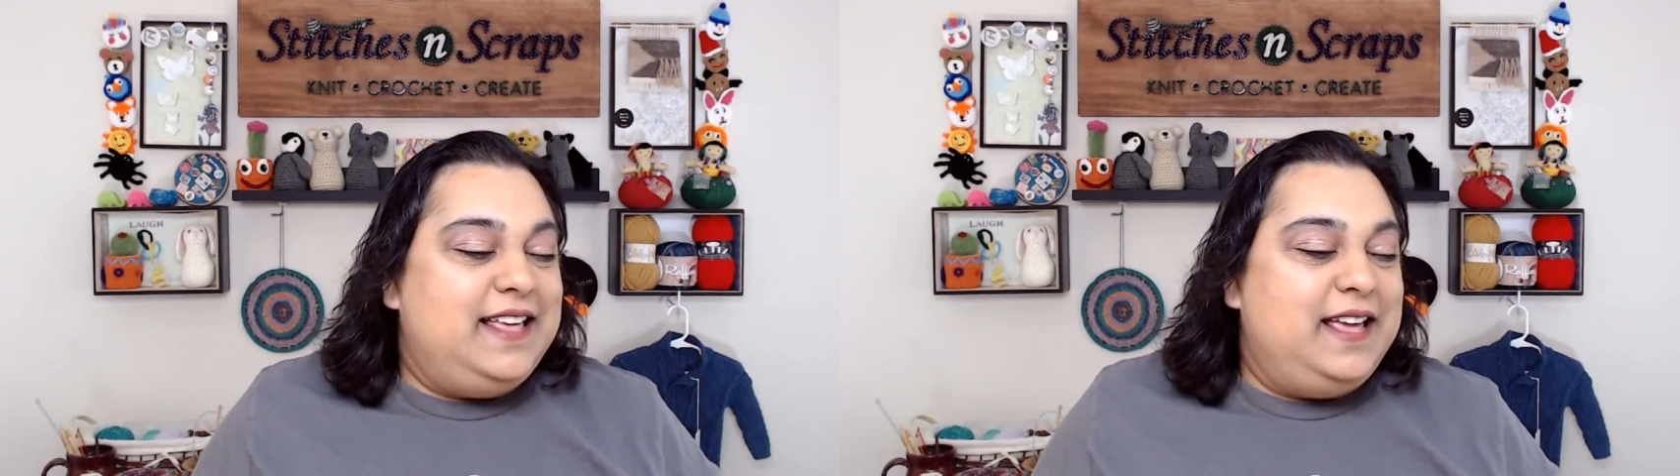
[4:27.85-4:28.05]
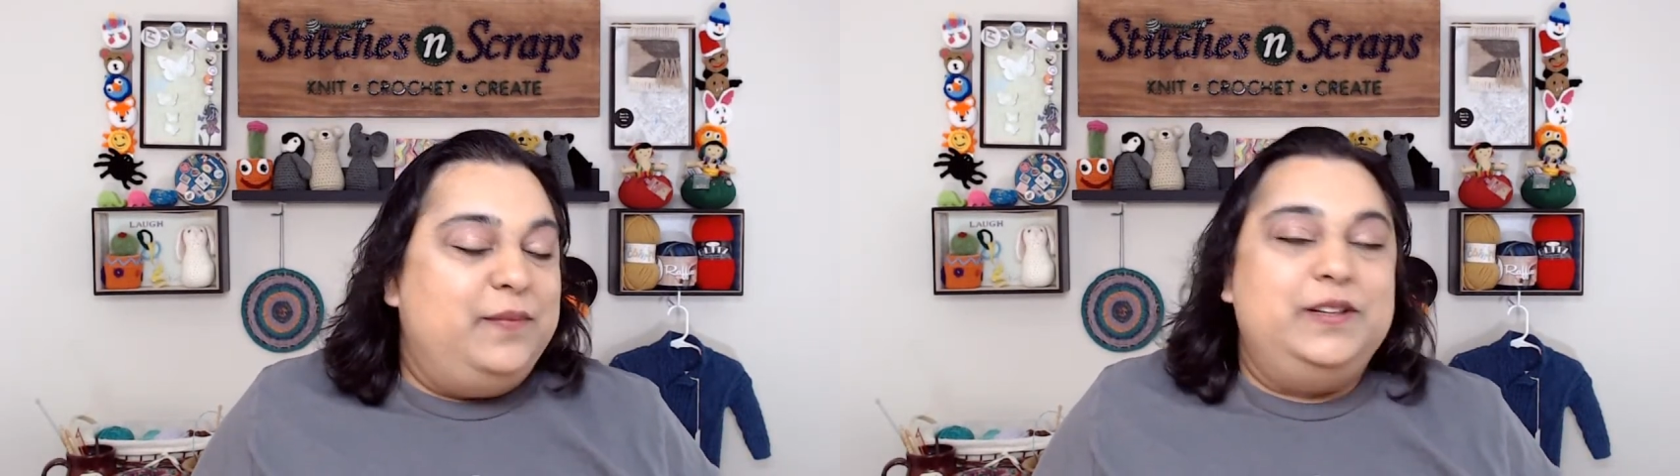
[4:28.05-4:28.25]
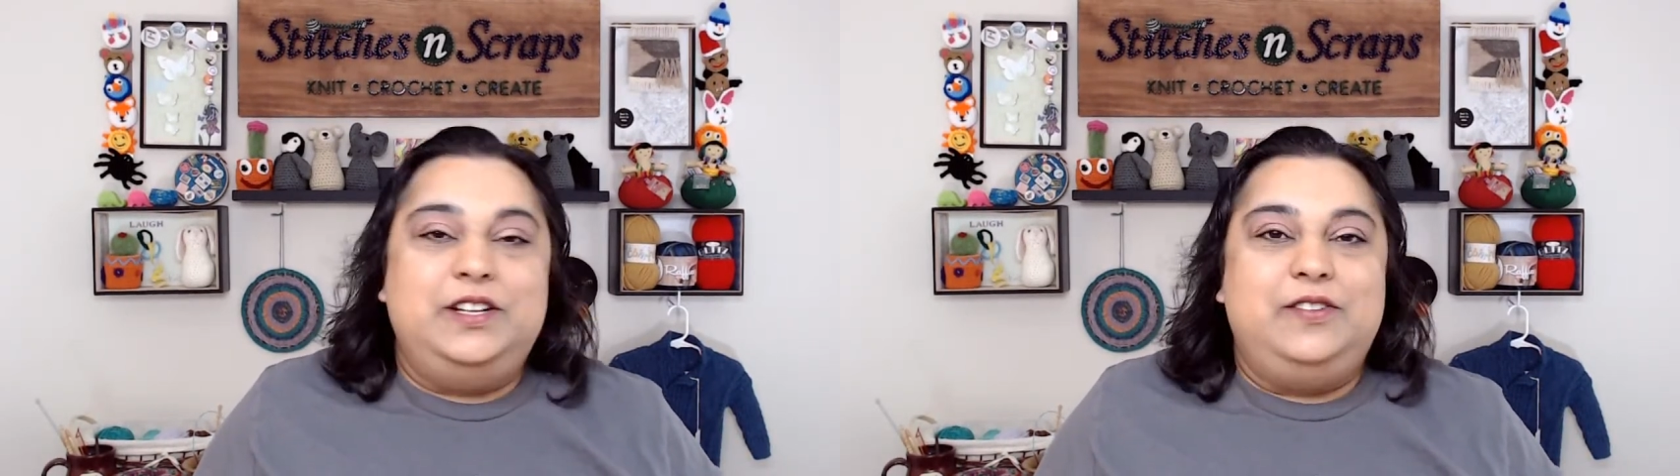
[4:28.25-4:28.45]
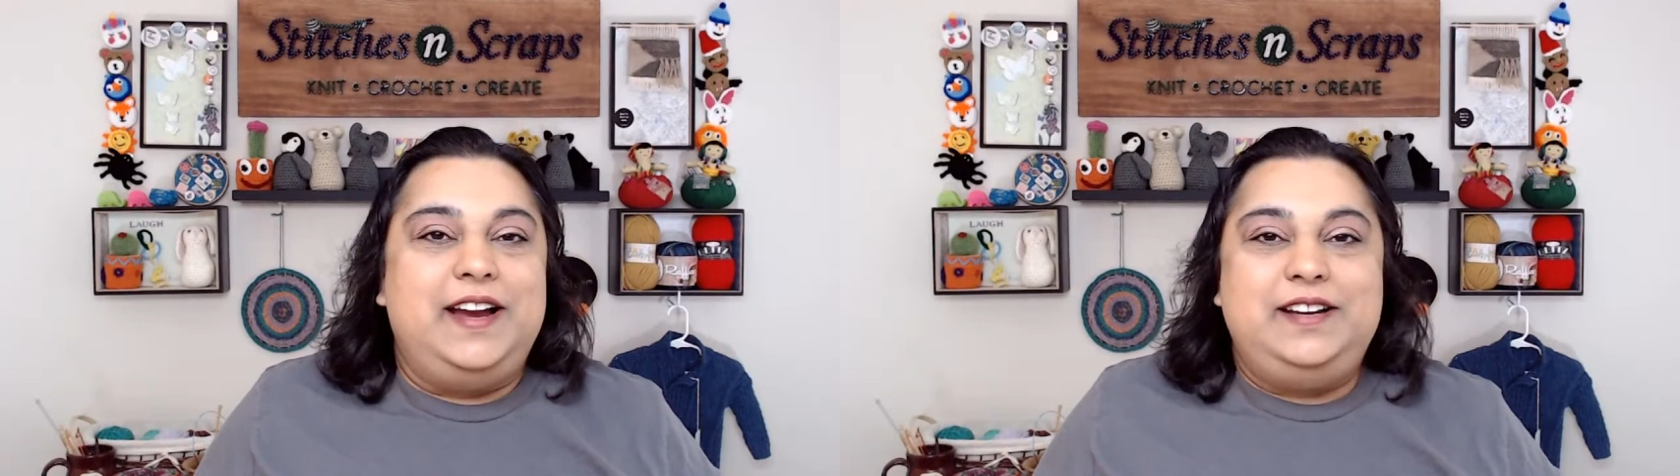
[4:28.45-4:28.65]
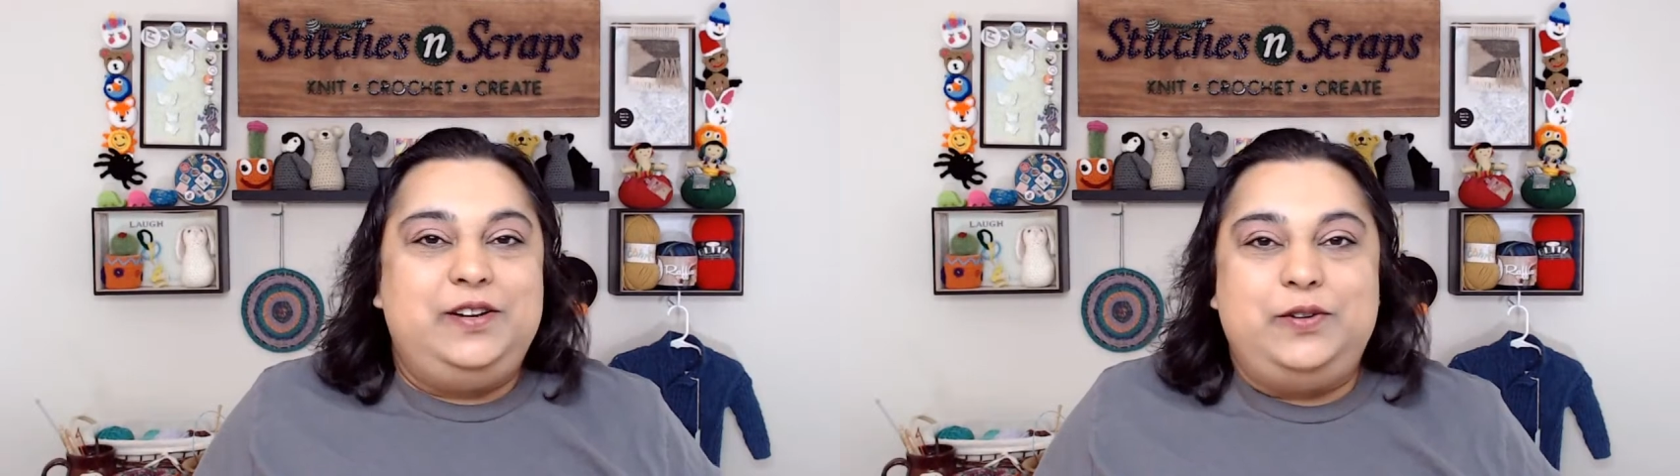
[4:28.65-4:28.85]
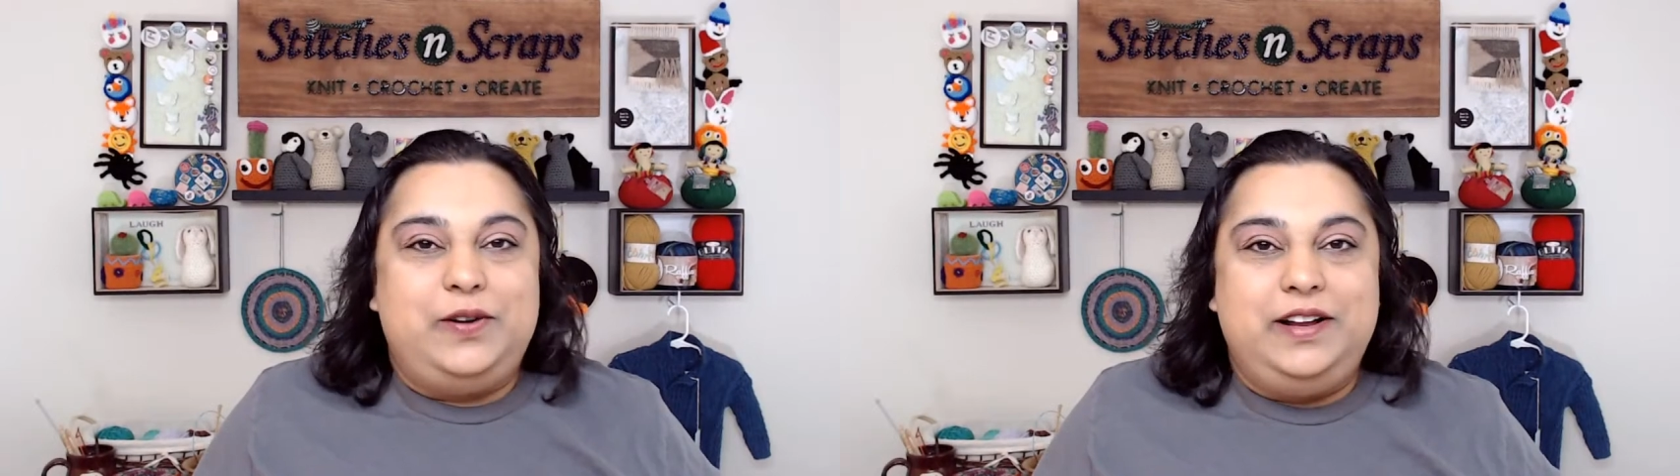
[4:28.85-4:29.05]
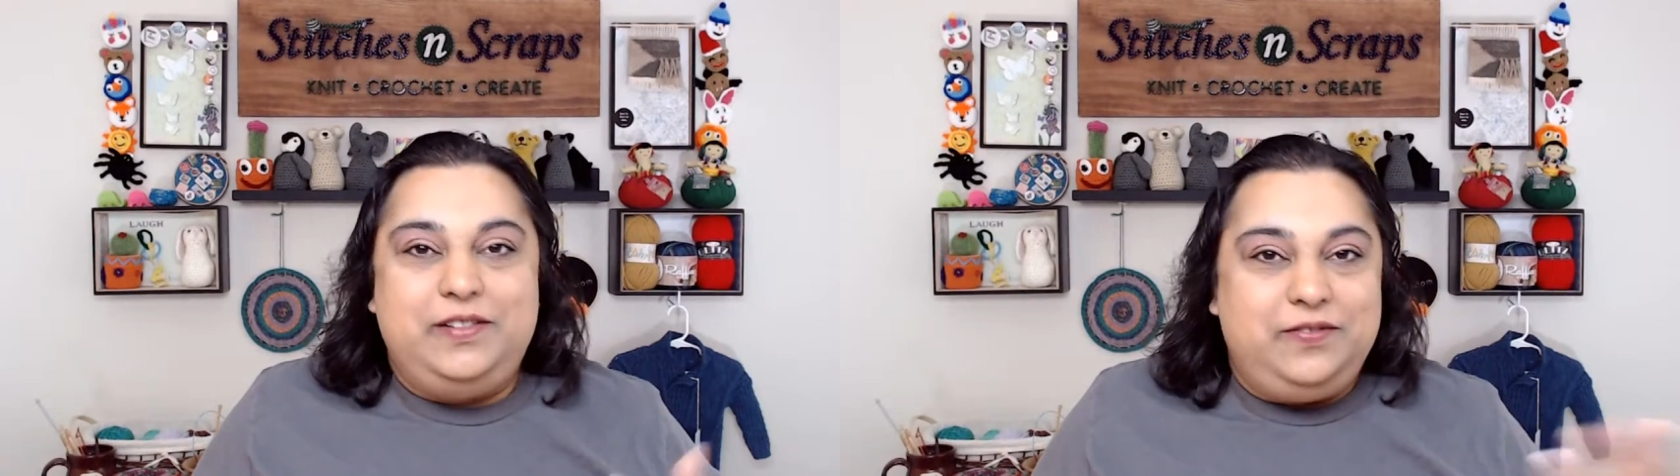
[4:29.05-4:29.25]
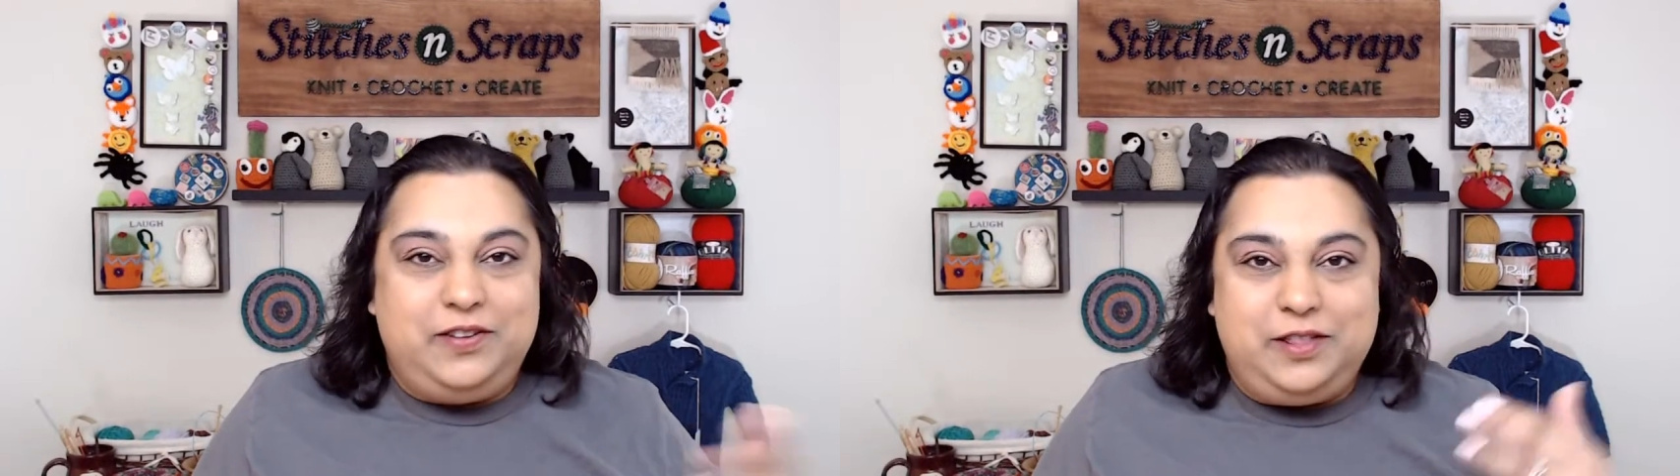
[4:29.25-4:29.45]
it was a great tutorial
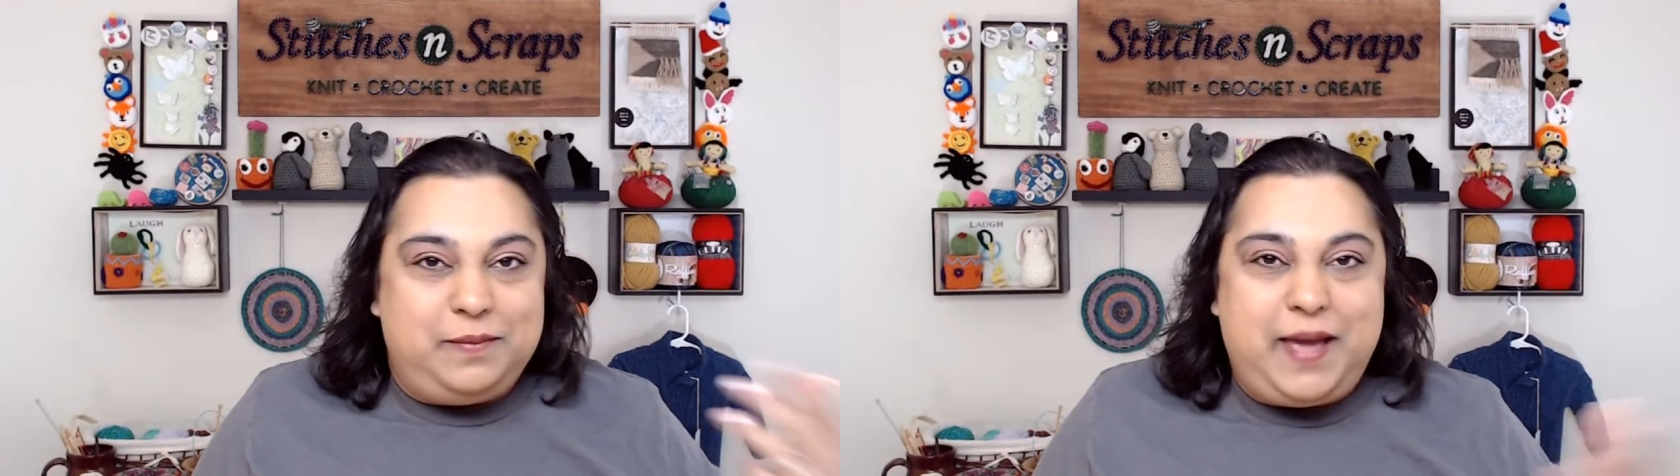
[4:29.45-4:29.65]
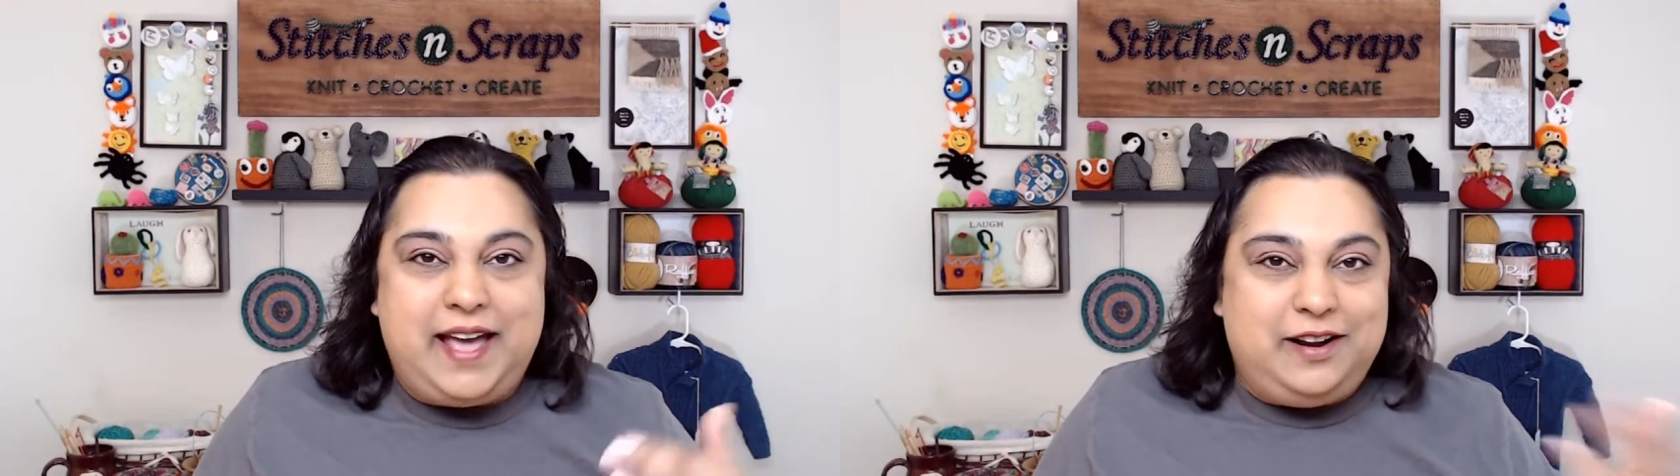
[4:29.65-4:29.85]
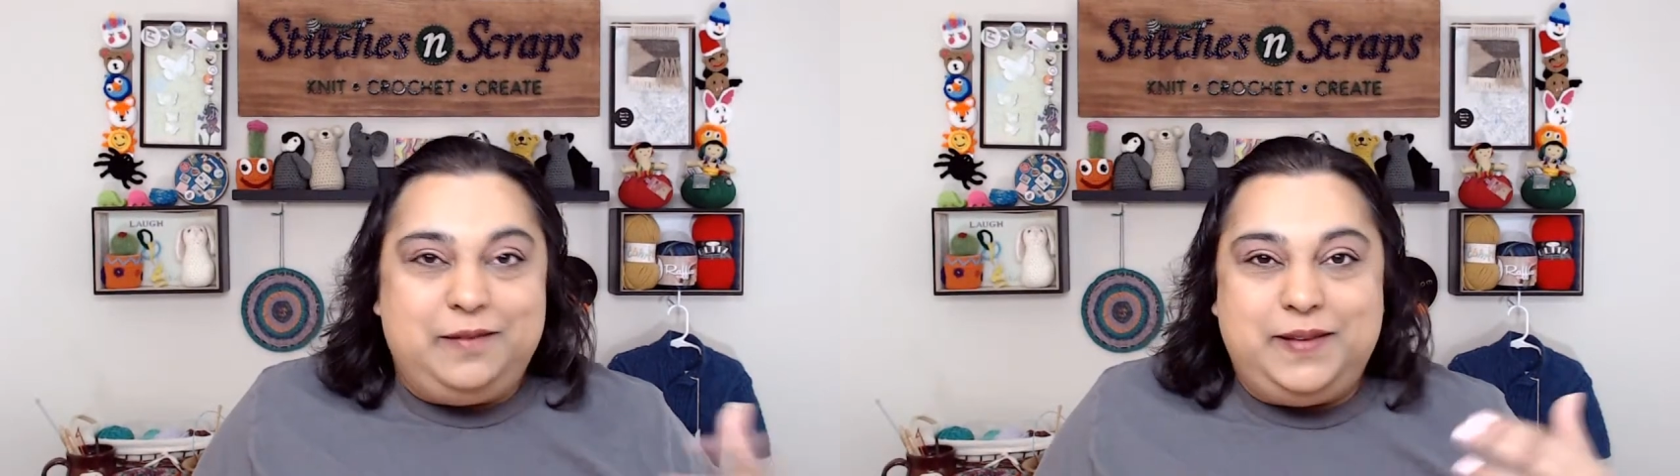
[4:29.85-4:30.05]
for the pattern,